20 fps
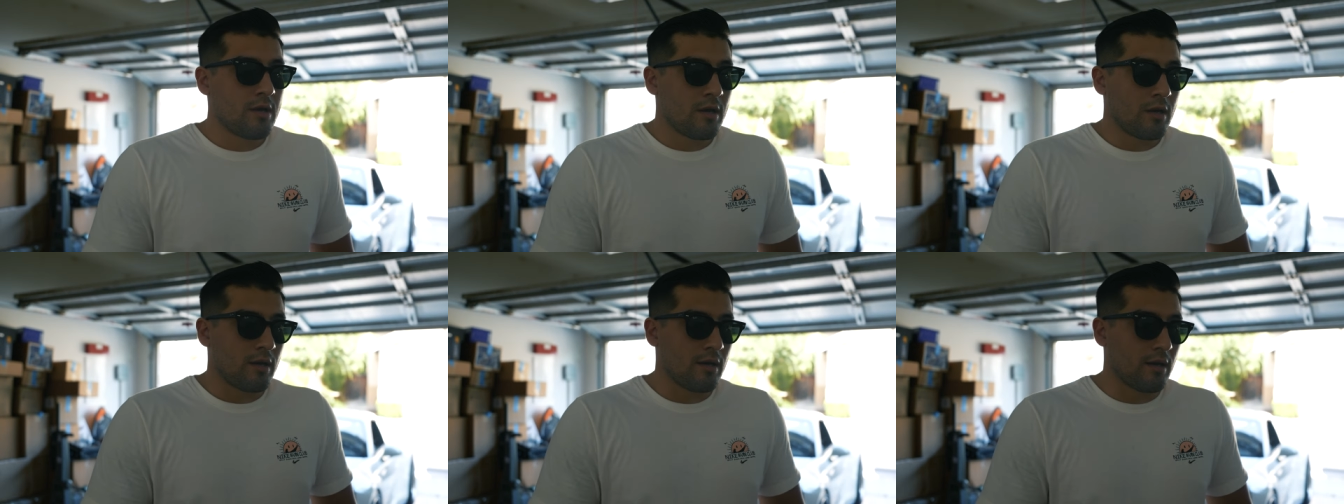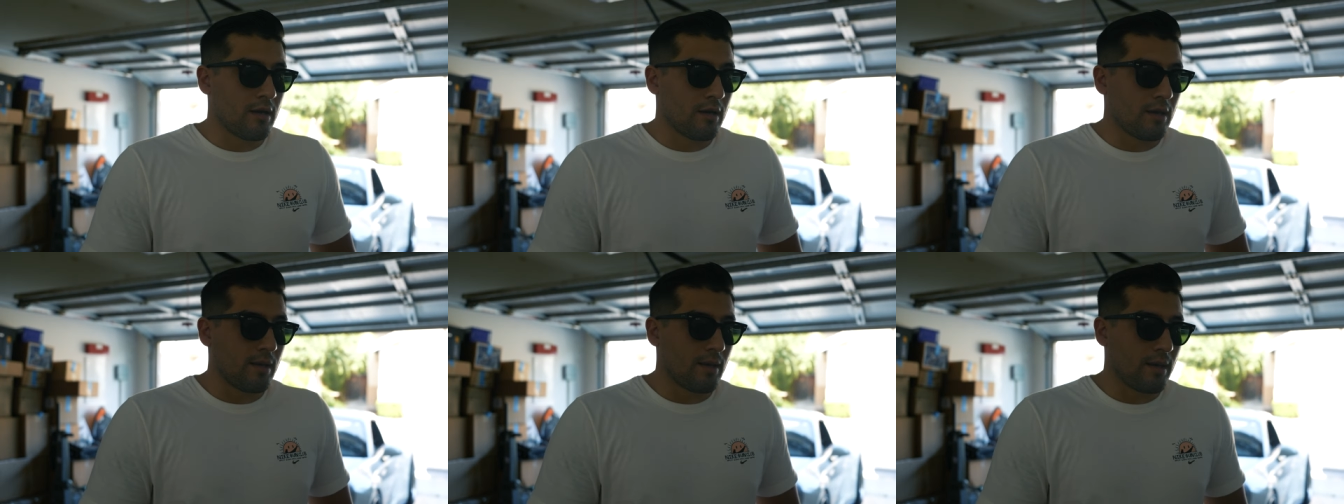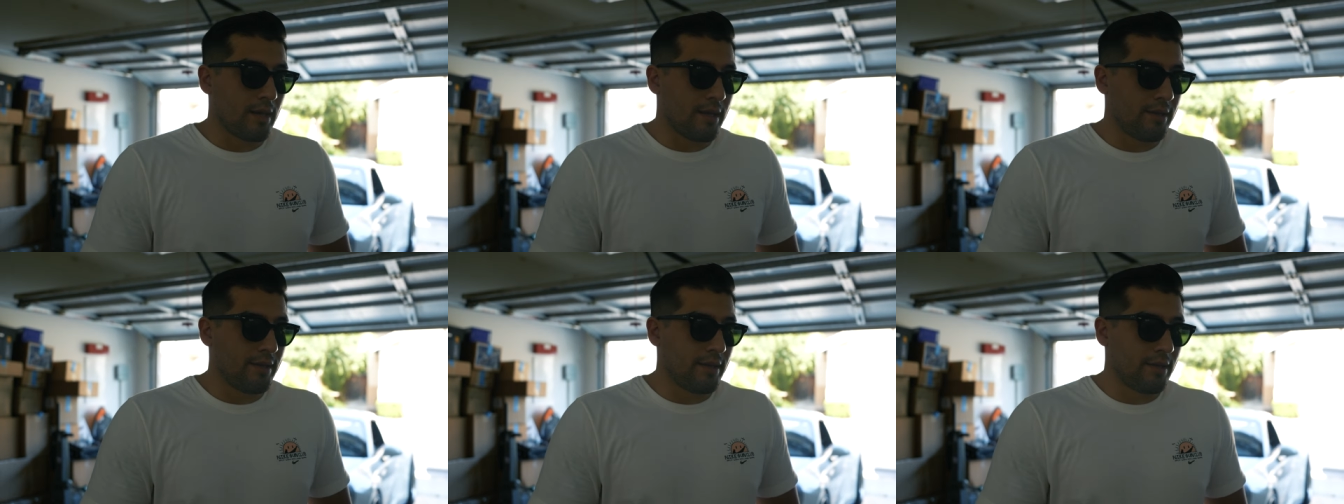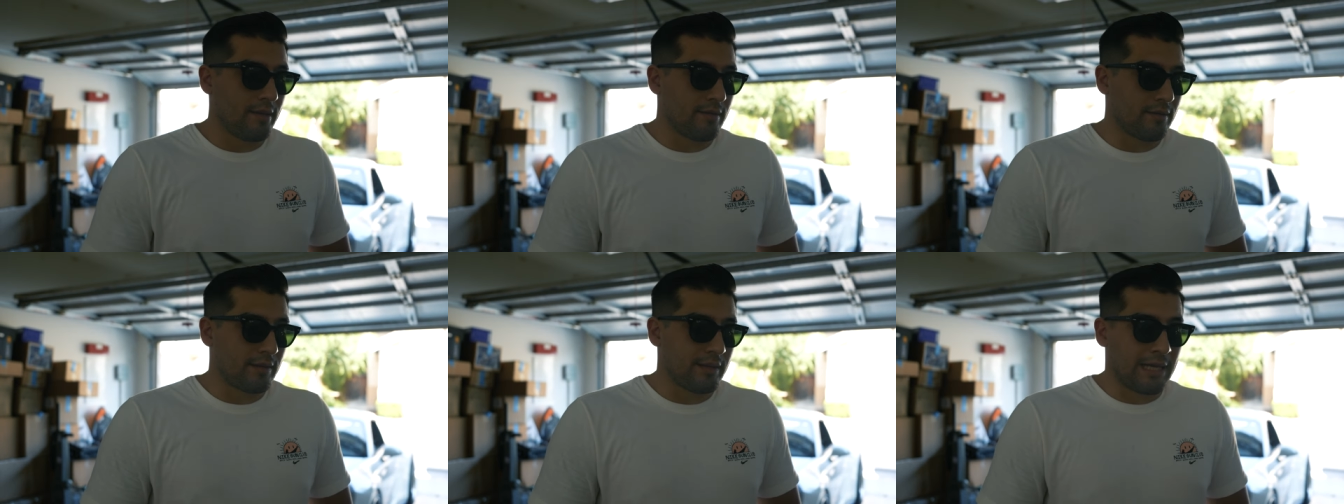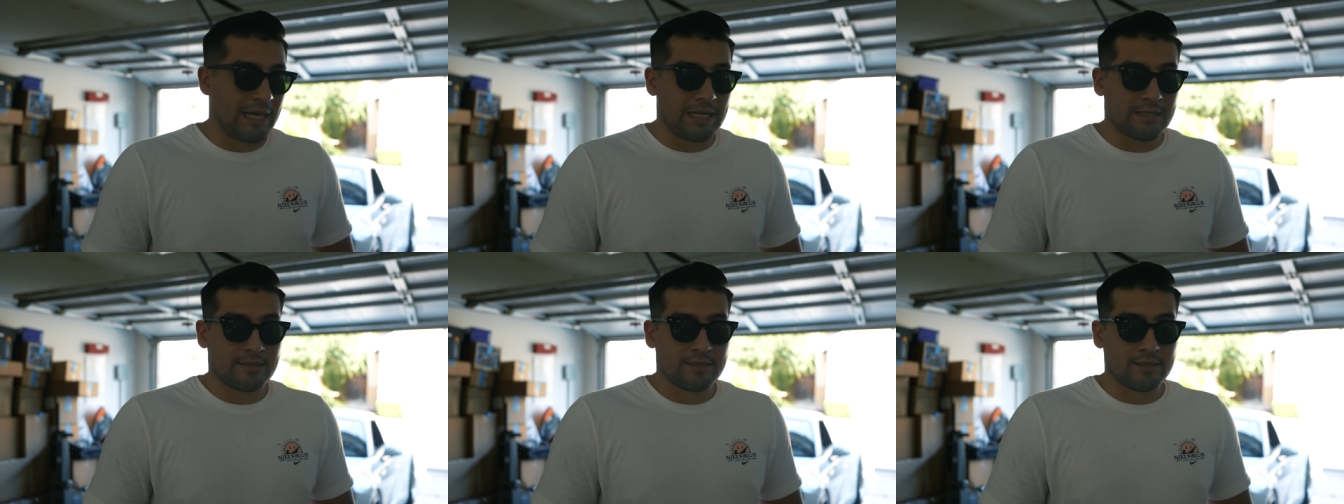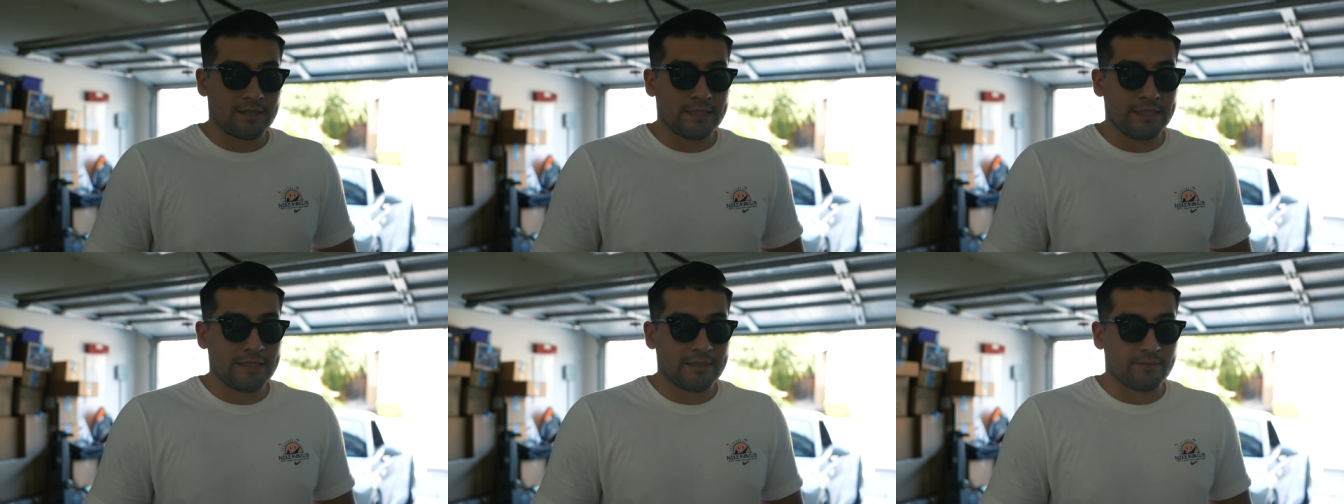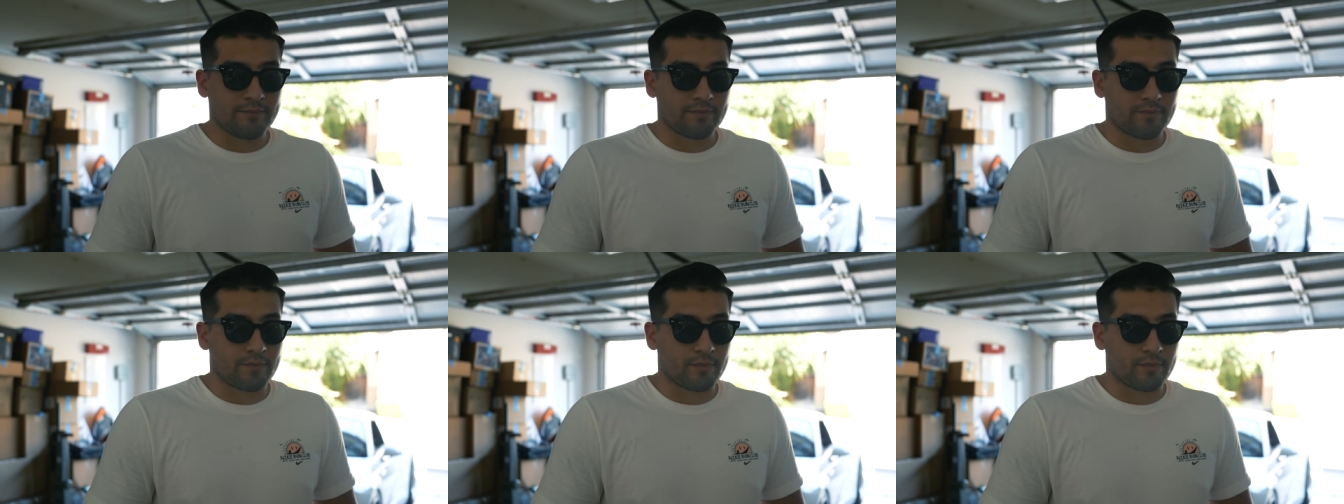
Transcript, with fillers: Uh, and then lastly,